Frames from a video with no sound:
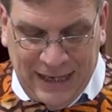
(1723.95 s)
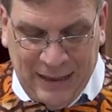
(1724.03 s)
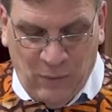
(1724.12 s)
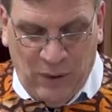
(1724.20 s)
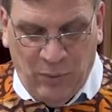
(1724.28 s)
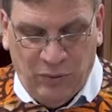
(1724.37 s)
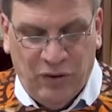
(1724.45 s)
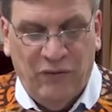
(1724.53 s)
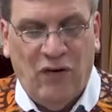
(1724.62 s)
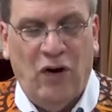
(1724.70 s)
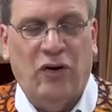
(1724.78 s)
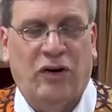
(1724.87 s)
And we will
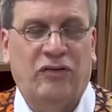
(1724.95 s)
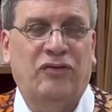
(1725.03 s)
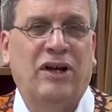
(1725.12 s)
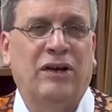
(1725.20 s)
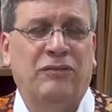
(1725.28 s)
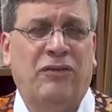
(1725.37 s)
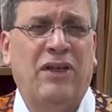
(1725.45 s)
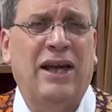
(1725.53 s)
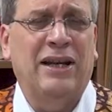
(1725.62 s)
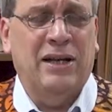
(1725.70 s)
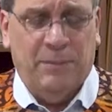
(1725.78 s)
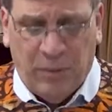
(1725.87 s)
devote ourselves
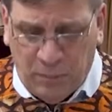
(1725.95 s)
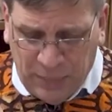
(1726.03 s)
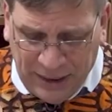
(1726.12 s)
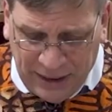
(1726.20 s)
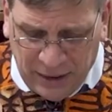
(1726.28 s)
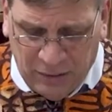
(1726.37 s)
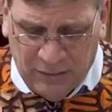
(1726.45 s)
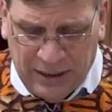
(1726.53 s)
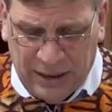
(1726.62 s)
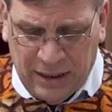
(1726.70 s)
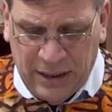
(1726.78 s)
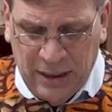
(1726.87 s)
then to
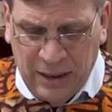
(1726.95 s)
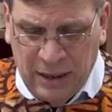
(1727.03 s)
preparing